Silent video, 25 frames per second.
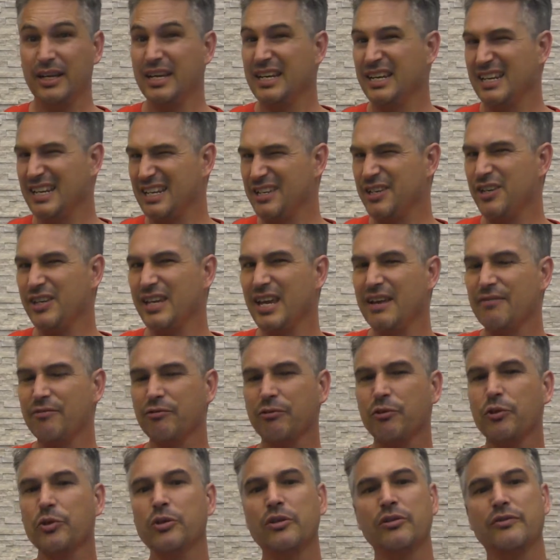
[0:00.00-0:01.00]
Now, do you get
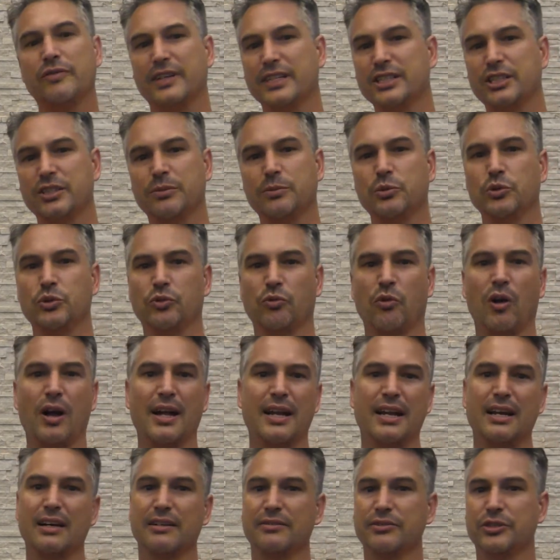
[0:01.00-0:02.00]
fruit or vegetables right
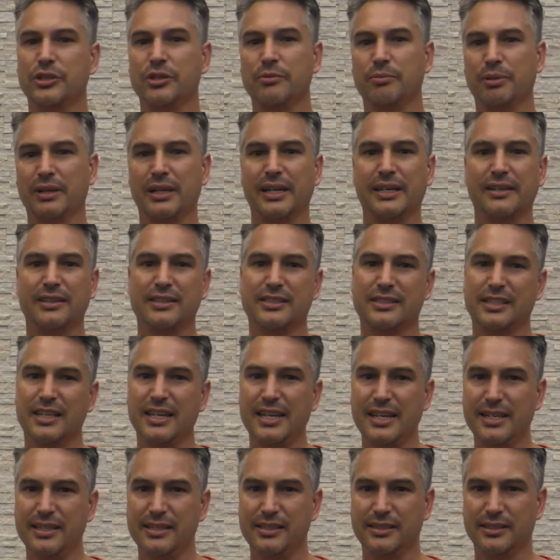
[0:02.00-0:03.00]
after you plant the
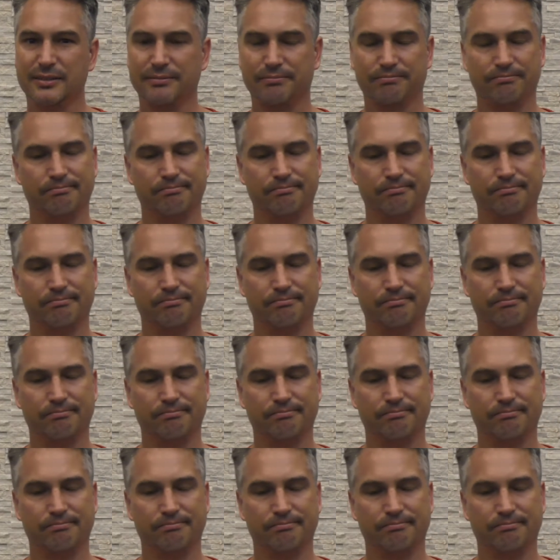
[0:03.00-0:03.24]
seeds?